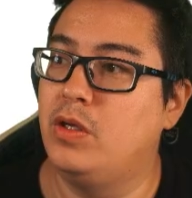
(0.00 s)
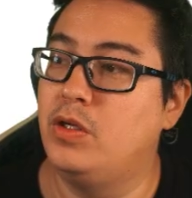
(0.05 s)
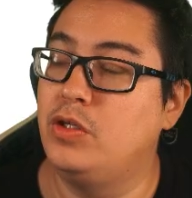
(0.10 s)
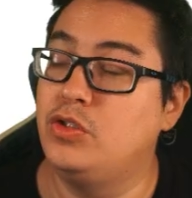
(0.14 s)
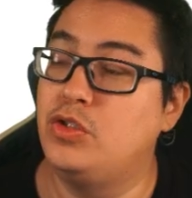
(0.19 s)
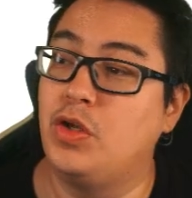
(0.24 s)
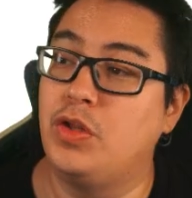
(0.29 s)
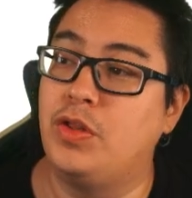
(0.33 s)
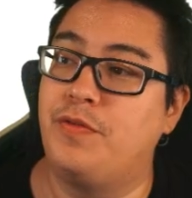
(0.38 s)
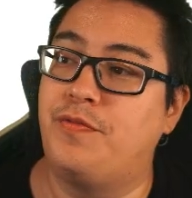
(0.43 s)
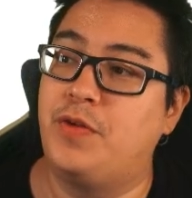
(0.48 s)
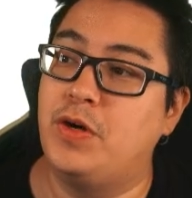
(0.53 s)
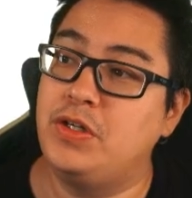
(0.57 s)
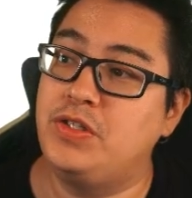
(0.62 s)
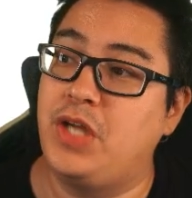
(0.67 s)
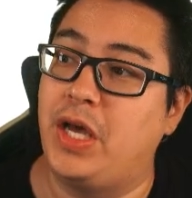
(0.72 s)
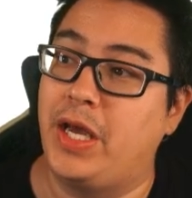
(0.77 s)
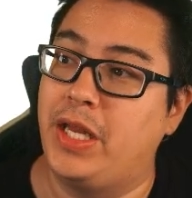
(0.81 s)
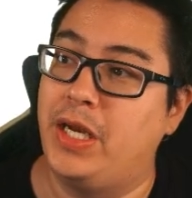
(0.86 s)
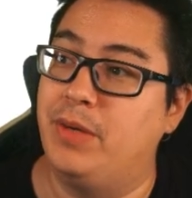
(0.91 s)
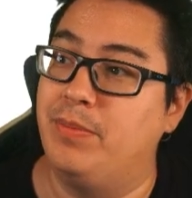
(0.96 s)
So the first
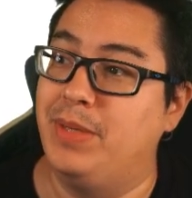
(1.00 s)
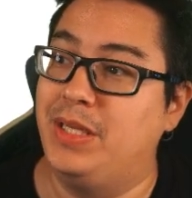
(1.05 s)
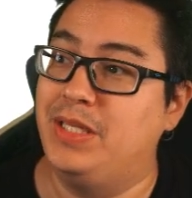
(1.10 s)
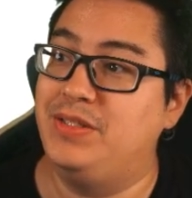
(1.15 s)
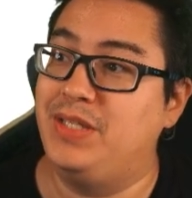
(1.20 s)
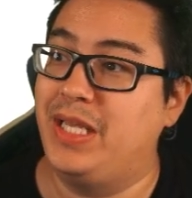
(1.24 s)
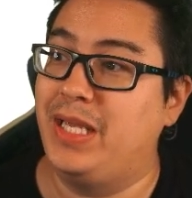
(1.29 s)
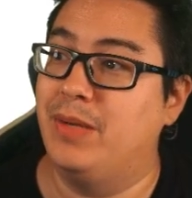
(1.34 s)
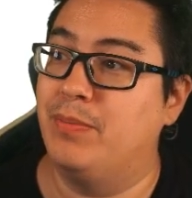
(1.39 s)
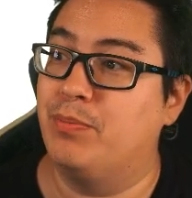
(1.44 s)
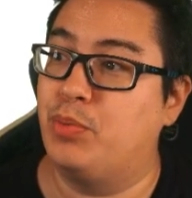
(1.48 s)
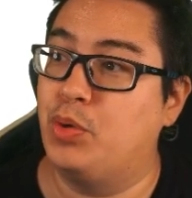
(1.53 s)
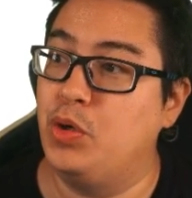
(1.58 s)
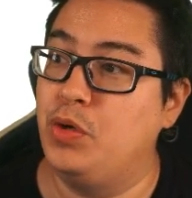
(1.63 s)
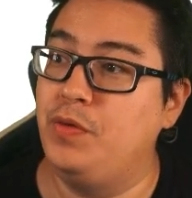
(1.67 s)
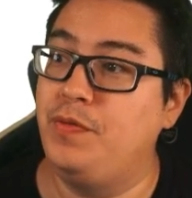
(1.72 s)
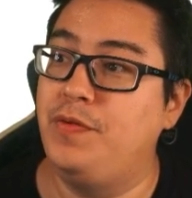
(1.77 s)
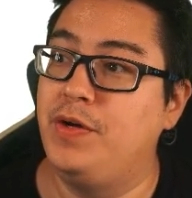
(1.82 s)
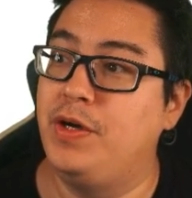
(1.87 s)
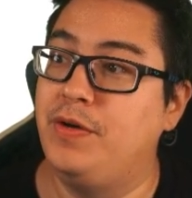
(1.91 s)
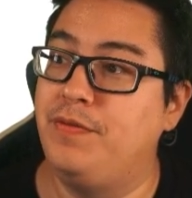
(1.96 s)
item is the
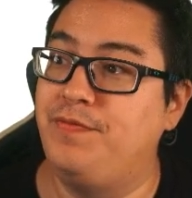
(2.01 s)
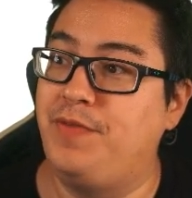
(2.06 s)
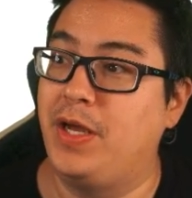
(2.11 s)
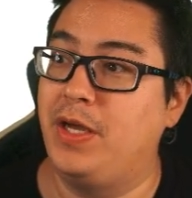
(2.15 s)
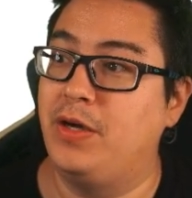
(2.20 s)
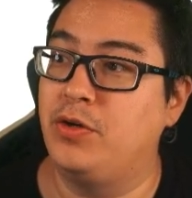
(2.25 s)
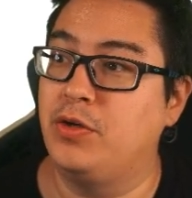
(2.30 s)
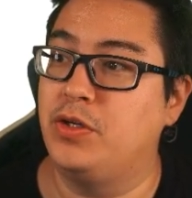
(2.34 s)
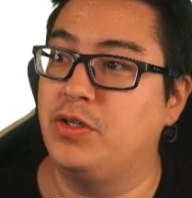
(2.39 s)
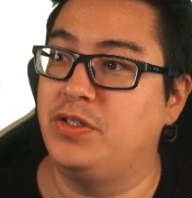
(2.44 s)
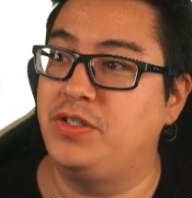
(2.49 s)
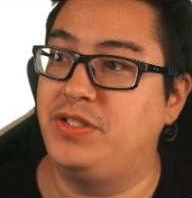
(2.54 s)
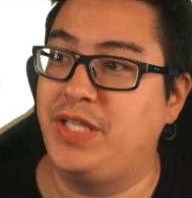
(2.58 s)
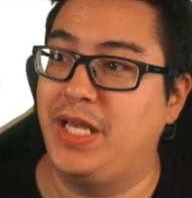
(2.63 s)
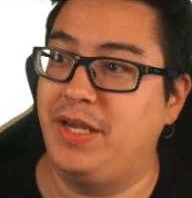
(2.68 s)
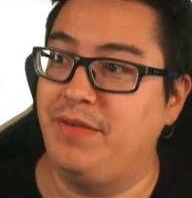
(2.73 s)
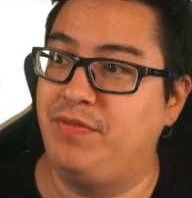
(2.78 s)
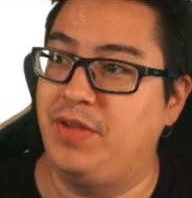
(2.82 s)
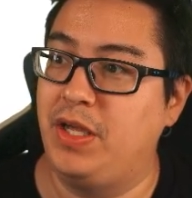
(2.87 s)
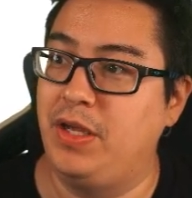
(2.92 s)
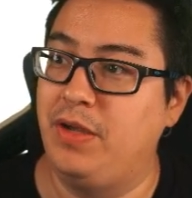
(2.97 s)
improved failure
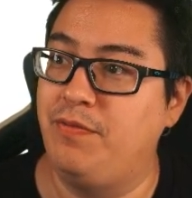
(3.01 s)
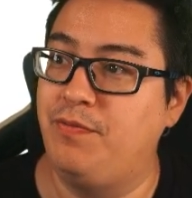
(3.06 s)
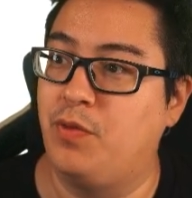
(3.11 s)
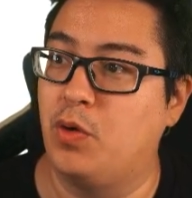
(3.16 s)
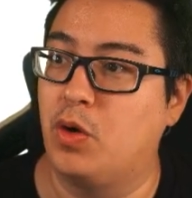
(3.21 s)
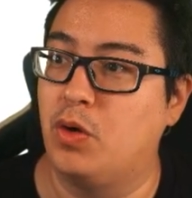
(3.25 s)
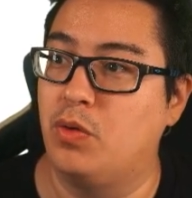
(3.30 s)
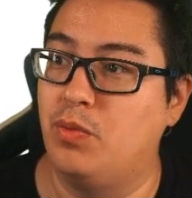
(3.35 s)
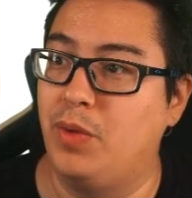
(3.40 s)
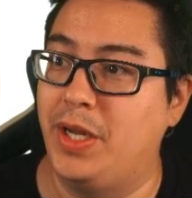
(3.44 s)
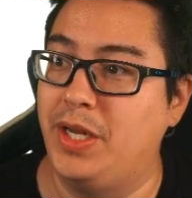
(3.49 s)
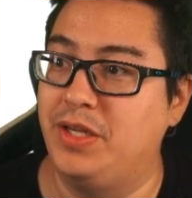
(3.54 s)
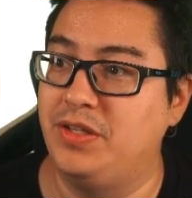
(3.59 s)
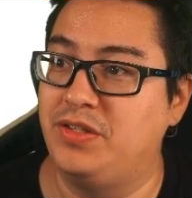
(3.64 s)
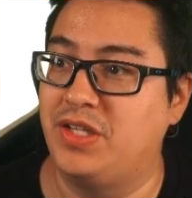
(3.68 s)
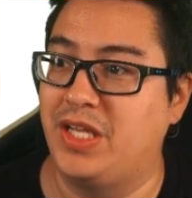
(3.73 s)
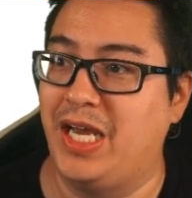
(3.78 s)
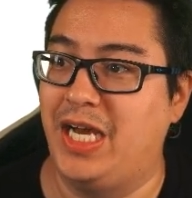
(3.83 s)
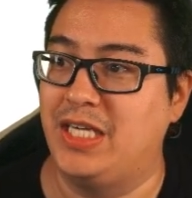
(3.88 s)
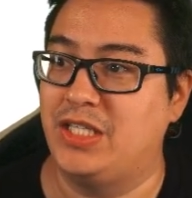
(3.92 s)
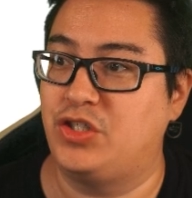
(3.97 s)
safety for
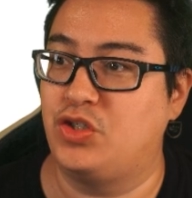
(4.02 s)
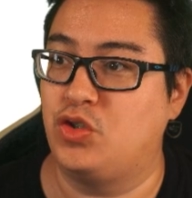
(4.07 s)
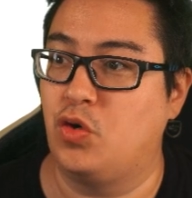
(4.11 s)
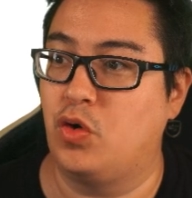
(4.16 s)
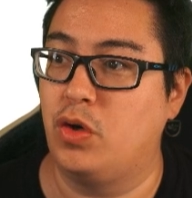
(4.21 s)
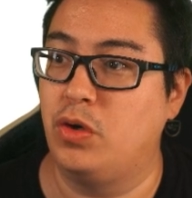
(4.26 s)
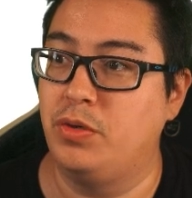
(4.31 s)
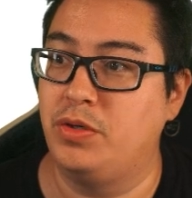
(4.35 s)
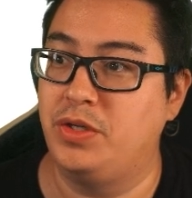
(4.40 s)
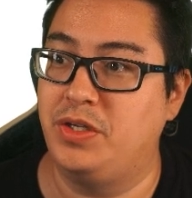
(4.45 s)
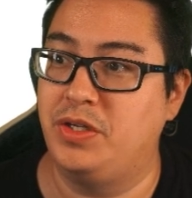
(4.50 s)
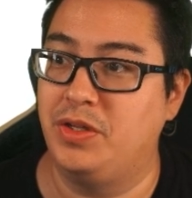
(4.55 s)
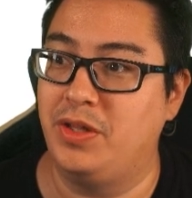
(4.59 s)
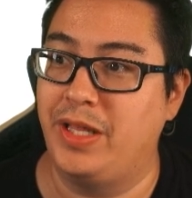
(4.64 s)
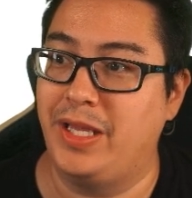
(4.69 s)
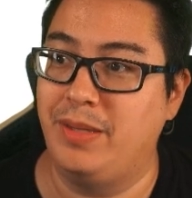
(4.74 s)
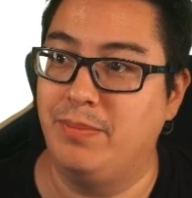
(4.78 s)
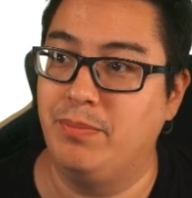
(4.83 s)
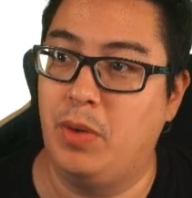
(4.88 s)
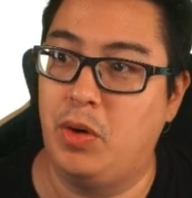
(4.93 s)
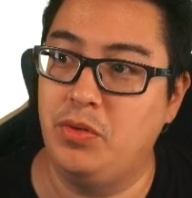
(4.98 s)
Redis cache store
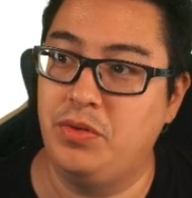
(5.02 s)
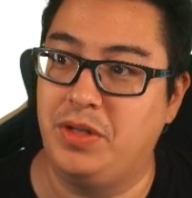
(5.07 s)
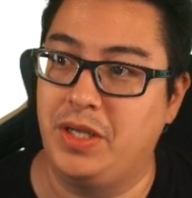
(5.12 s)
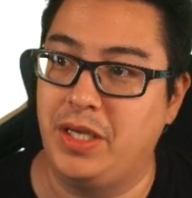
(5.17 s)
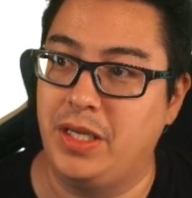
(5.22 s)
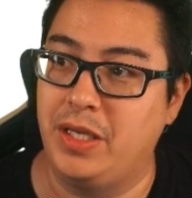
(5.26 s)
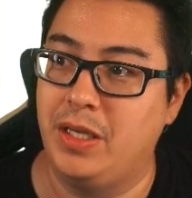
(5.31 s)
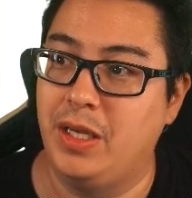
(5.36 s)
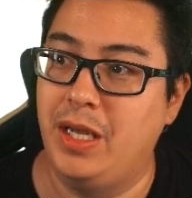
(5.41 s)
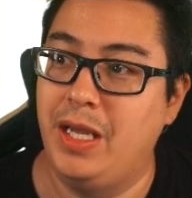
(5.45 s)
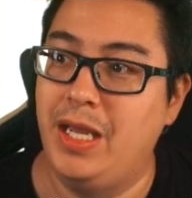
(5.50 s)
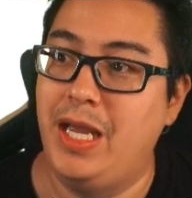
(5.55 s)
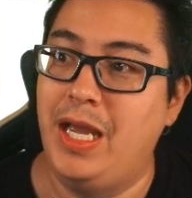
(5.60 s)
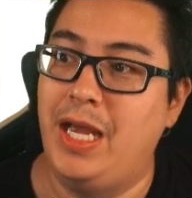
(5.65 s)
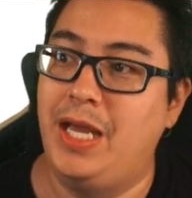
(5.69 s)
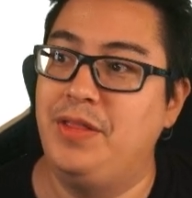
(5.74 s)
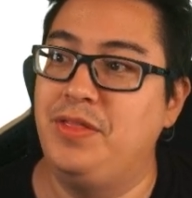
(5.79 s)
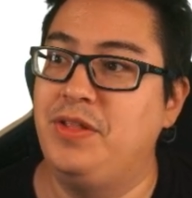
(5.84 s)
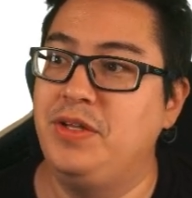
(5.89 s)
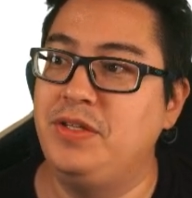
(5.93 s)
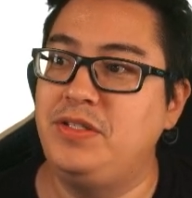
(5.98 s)
delete multi.
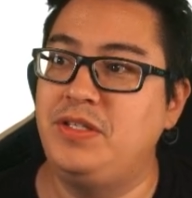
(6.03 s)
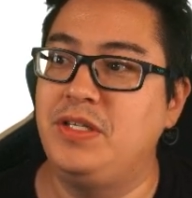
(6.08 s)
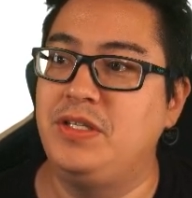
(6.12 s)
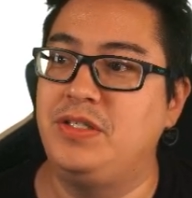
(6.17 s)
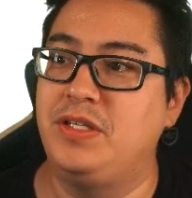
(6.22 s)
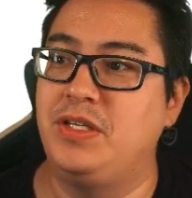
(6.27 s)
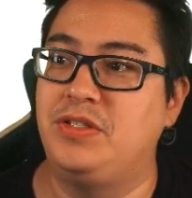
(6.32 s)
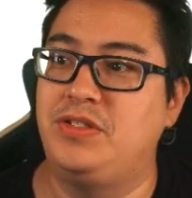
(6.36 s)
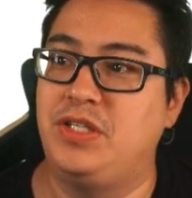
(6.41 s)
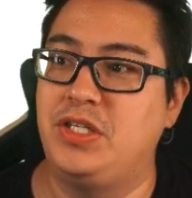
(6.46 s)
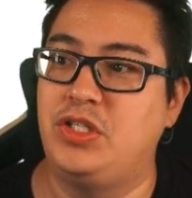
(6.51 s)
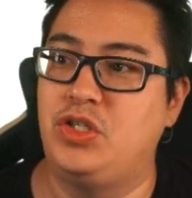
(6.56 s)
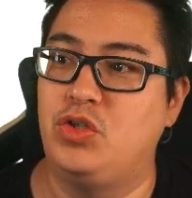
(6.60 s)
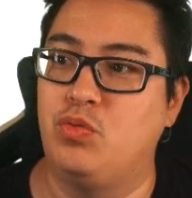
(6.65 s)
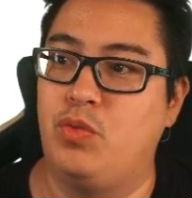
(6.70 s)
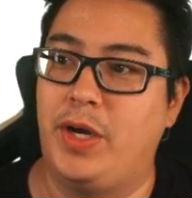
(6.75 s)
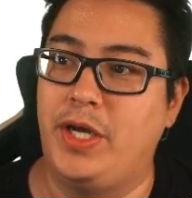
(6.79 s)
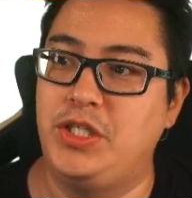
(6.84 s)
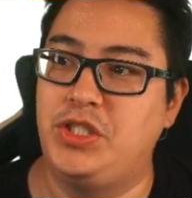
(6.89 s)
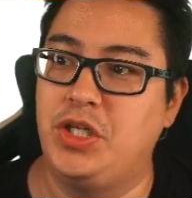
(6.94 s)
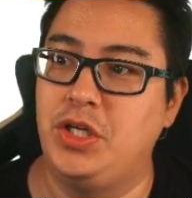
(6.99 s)
And this is a
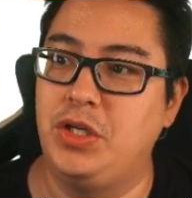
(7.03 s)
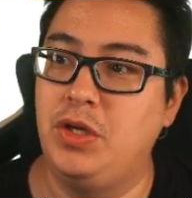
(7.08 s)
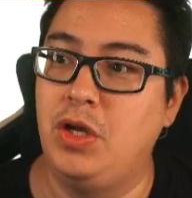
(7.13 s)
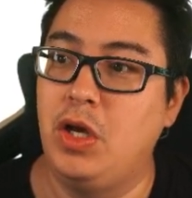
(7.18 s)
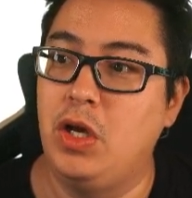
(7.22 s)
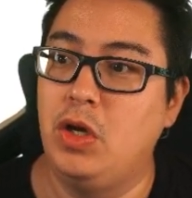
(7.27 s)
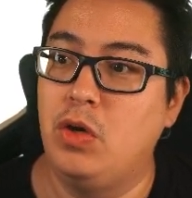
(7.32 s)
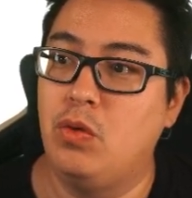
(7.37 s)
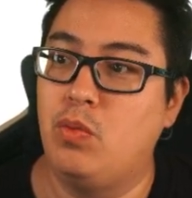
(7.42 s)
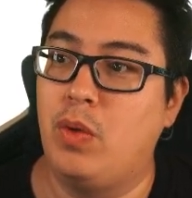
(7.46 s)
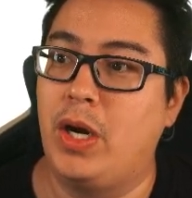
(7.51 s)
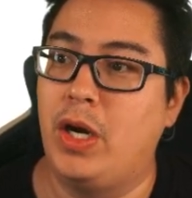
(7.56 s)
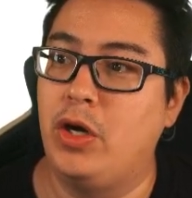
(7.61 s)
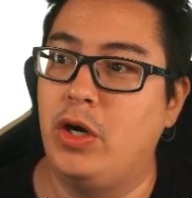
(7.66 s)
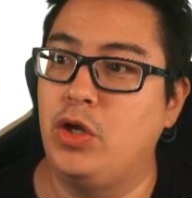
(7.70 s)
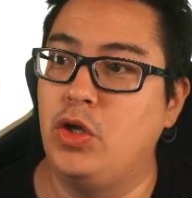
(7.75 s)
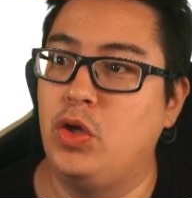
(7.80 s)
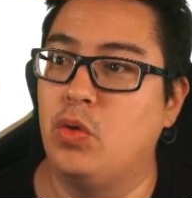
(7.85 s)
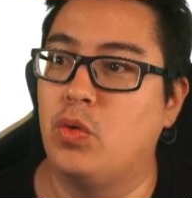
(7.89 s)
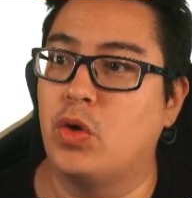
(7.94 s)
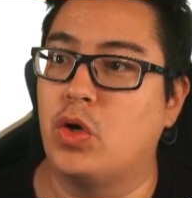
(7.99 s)
situation where
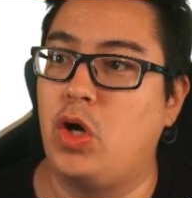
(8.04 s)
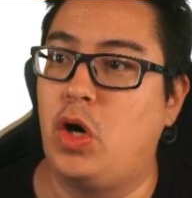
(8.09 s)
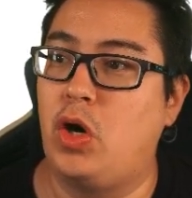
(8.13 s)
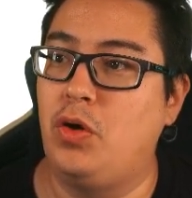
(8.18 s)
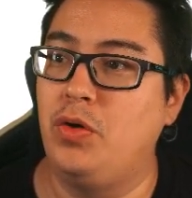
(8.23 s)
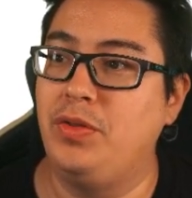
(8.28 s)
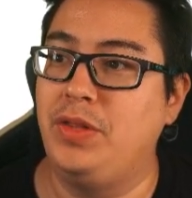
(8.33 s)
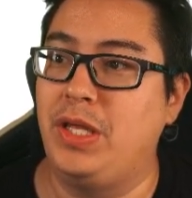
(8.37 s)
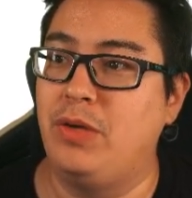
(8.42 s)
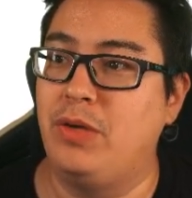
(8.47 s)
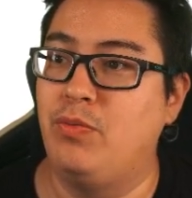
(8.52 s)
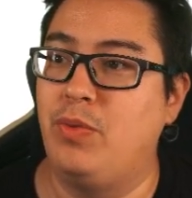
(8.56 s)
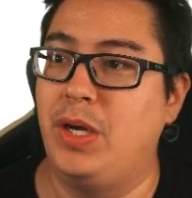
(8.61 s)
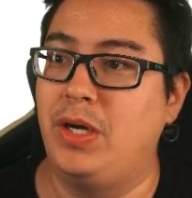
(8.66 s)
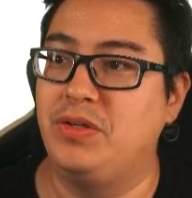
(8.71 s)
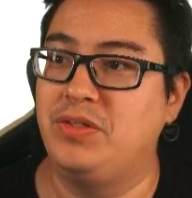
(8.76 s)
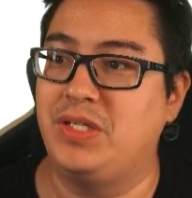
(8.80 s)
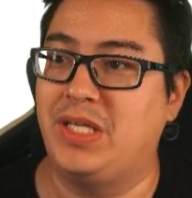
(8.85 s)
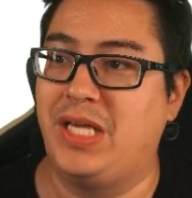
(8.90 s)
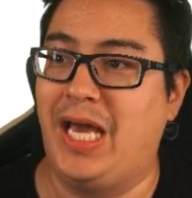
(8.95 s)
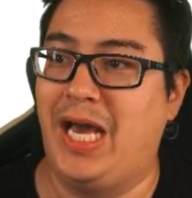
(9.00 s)
you were calling the
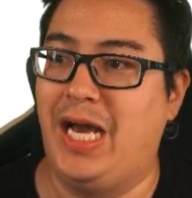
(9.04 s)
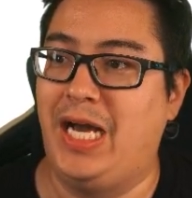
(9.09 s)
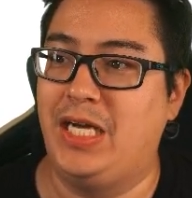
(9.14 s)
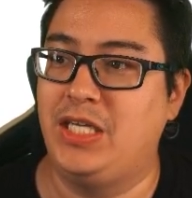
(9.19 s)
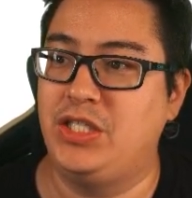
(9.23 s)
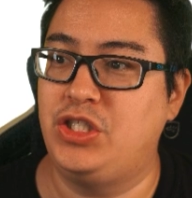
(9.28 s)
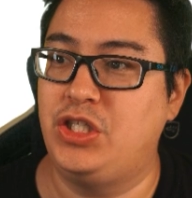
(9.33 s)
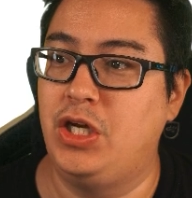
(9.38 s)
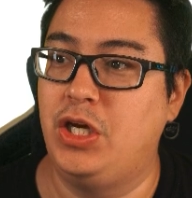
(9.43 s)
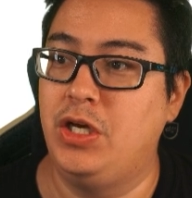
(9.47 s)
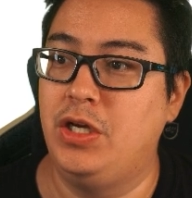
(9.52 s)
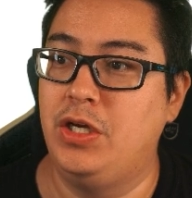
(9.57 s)
Rails cache